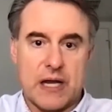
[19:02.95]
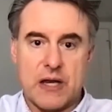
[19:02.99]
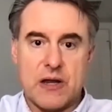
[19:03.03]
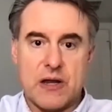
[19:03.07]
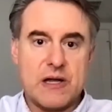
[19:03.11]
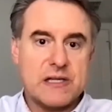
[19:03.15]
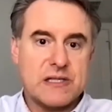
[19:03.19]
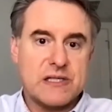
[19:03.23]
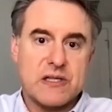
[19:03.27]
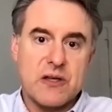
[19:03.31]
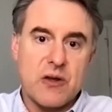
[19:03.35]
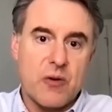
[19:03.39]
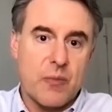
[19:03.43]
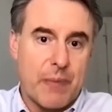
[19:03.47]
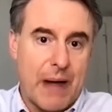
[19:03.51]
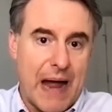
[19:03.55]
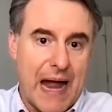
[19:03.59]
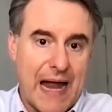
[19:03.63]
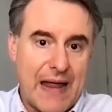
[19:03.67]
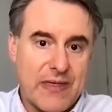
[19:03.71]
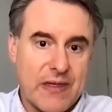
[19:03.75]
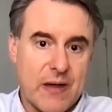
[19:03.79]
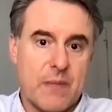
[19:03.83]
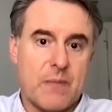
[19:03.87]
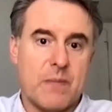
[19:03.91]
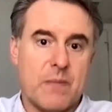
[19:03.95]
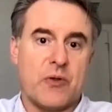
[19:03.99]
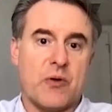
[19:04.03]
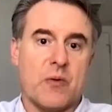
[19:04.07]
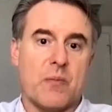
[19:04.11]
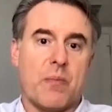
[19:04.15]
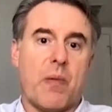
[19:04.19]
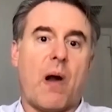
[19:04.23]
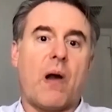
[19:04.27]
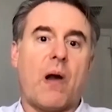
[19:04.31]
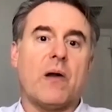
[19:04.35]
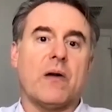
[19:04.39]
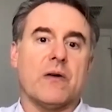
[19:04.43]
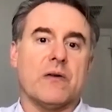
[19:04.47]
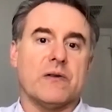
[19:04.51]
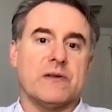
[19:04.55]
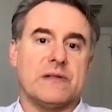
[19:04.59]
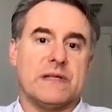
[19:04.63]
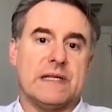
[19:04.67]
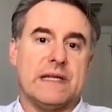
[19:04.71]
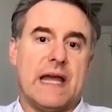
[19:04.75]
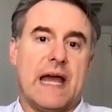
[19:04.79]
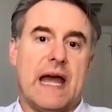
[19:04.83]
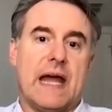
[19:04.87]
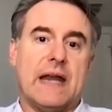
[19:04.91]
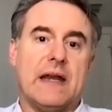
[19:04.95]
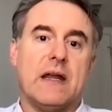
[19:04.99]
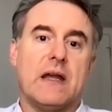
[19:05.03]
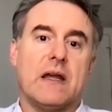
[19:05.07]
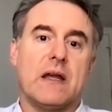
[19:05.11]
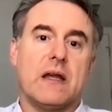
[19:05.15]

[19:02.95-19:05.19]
You can still buy them through partners in that.